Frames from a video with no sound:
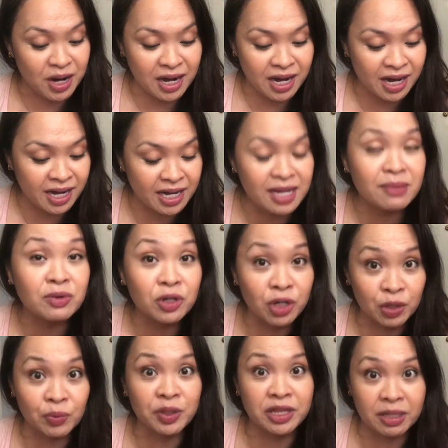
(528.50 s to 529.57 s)
I am
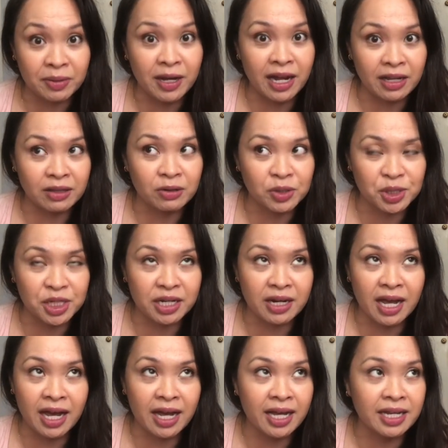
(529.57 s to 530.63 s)
good with the body lotion.
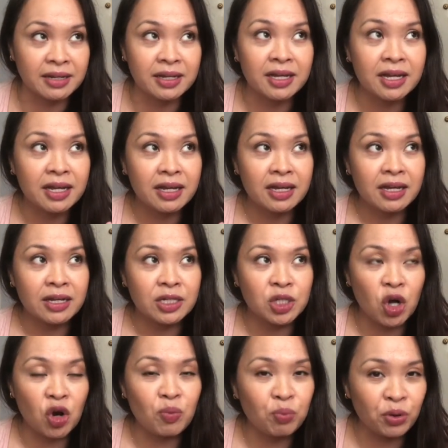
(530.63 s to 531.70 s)
I
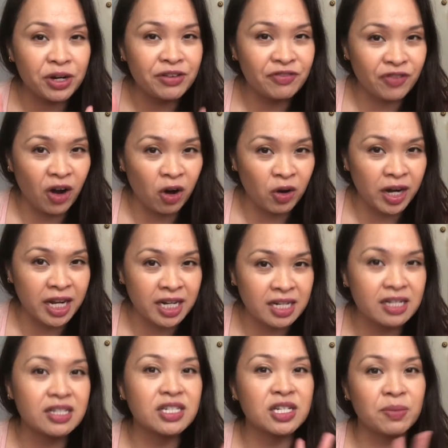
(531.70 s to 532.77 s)
don't prefer it
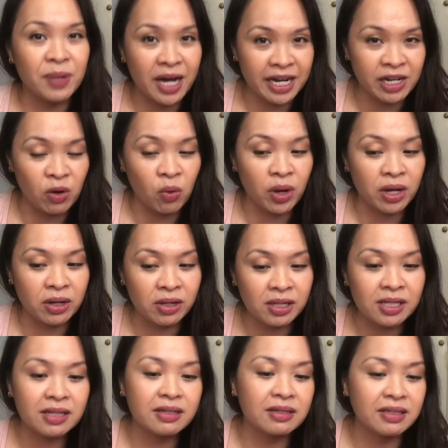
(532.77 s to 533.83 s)
to body
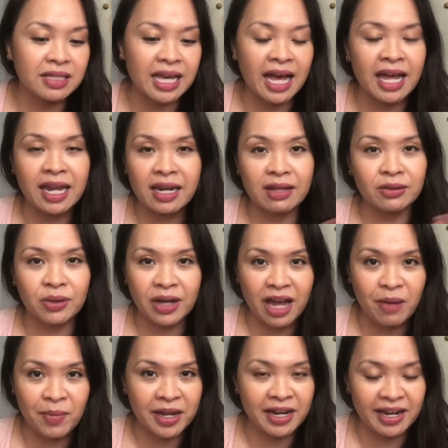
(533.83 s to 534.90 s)
oil, yet look how
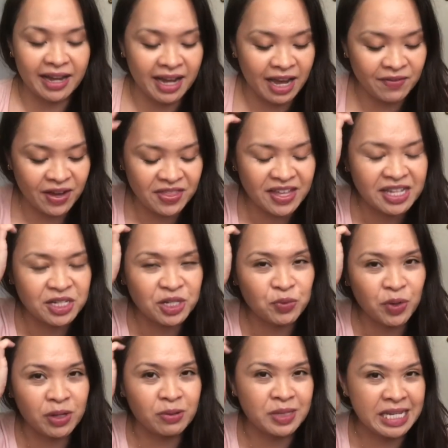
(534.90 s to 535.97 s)
many I have. I think it's just one
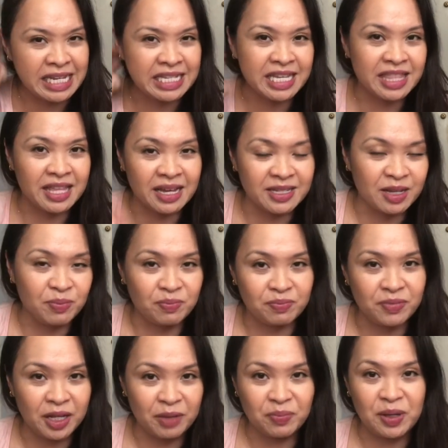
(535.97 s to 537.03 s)
of those easy things that
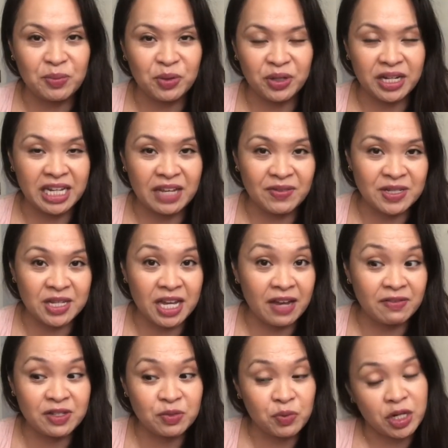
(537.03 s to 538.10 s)
like people can give as
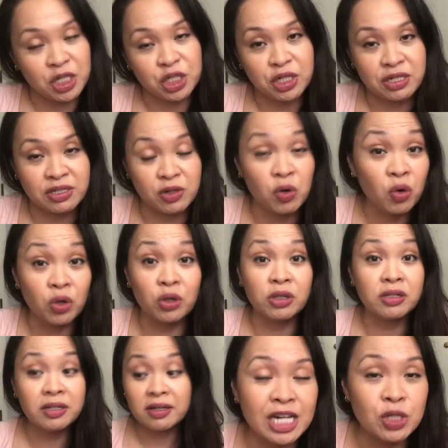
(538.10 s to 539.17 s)
gifts, which is
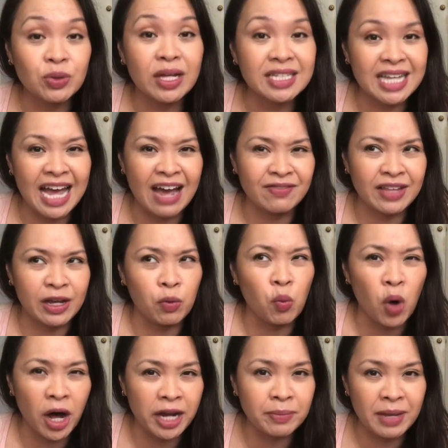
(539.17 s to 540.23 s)
cool. I do like to have like
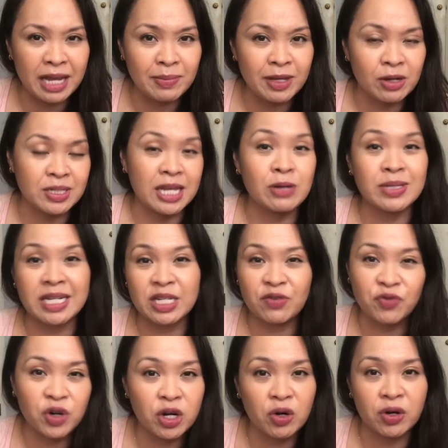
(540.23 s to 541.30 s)
one maybe because I use it as a
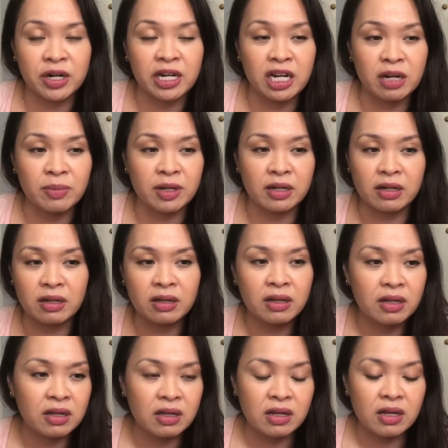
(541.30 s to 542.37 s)
foot cream and
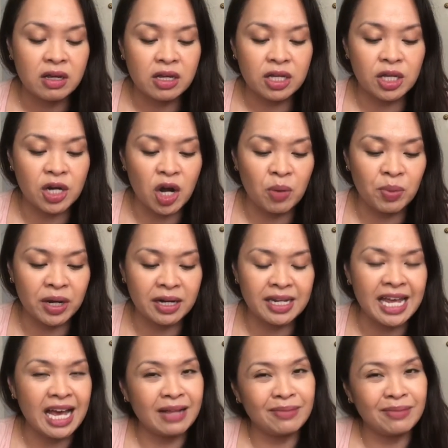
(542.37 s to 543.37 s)
you know, but yeah,